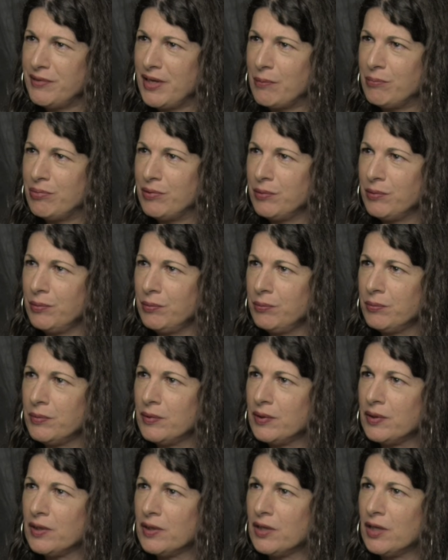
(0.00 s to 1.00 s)
taboo,
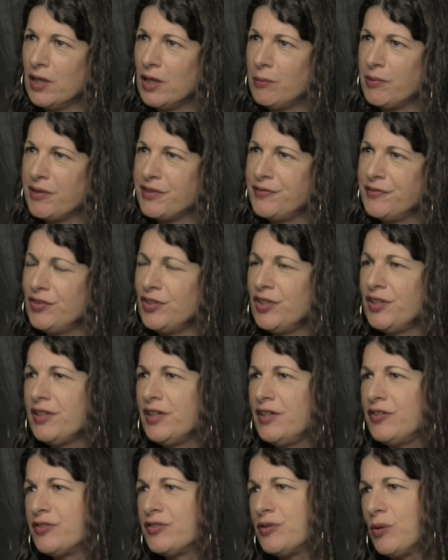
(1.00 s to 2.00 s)
because if you look
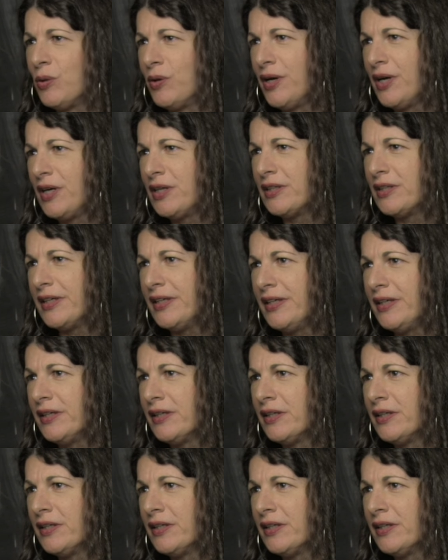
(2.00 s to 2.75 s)
historically,